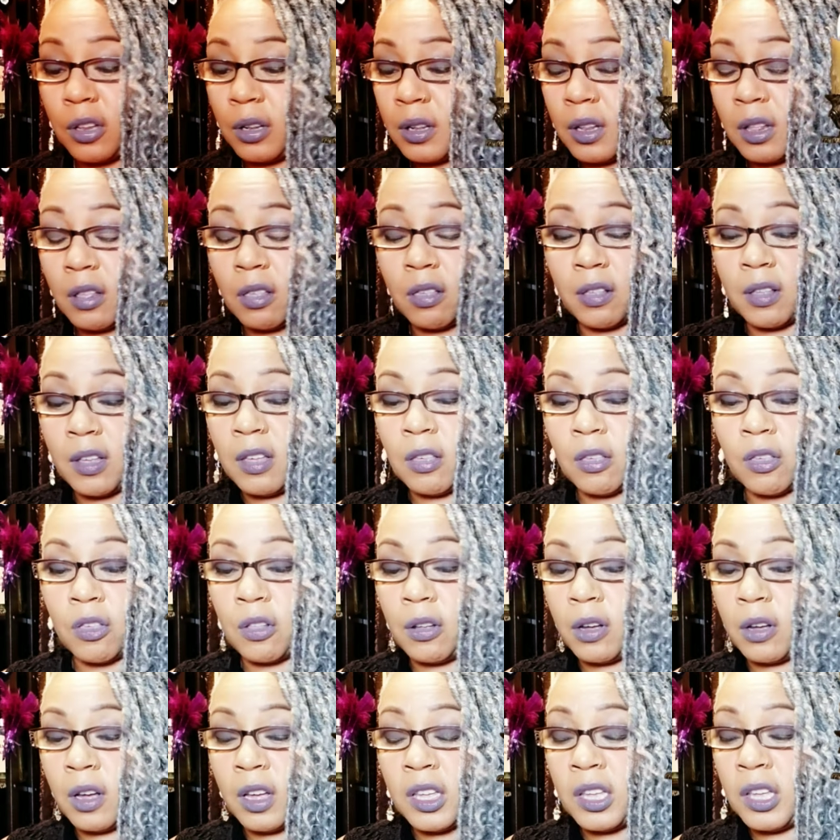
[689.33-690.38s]
this
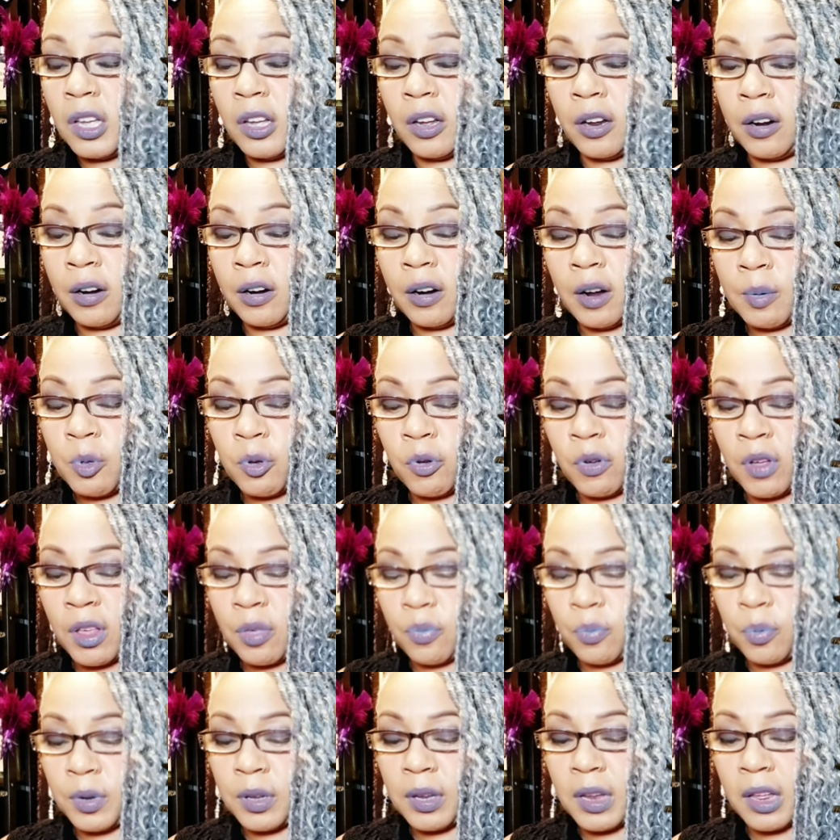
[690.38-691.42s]
is a year of
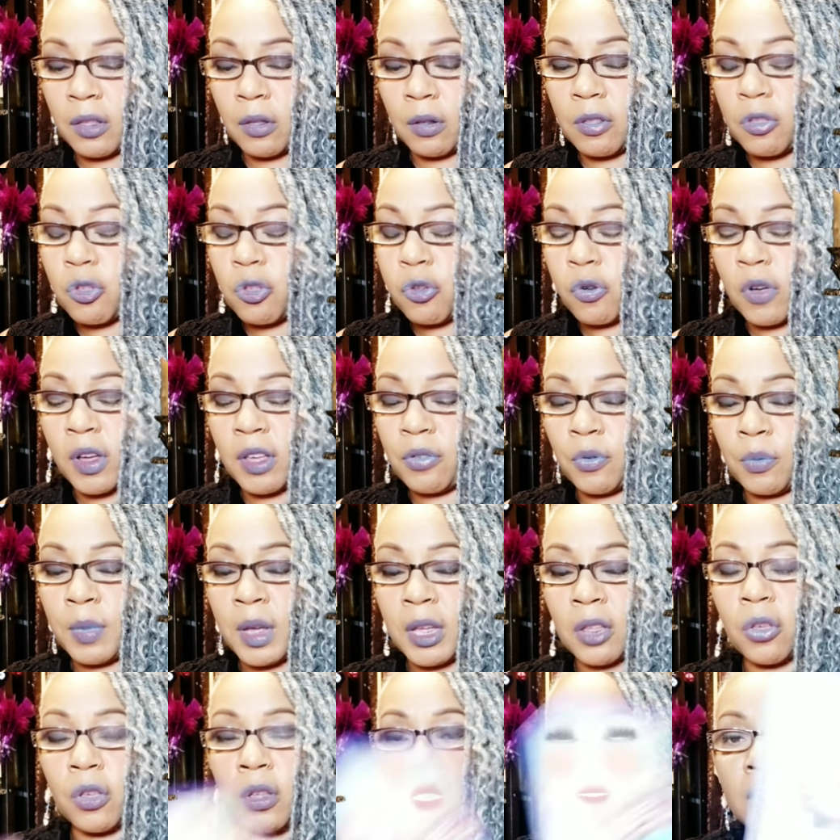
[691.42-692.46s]

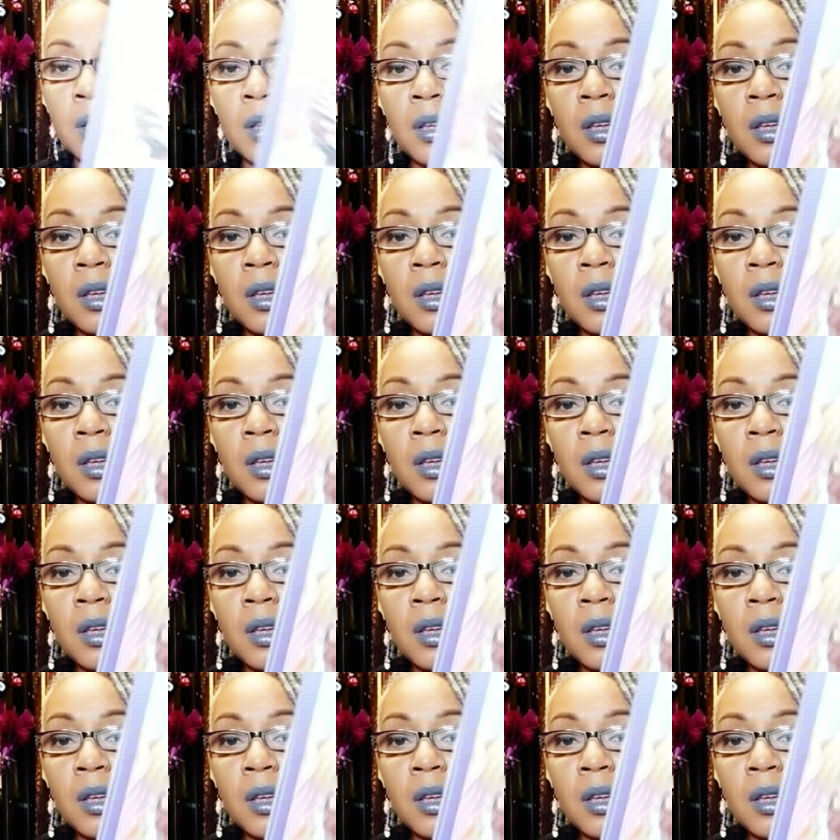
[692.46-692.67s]
transformation.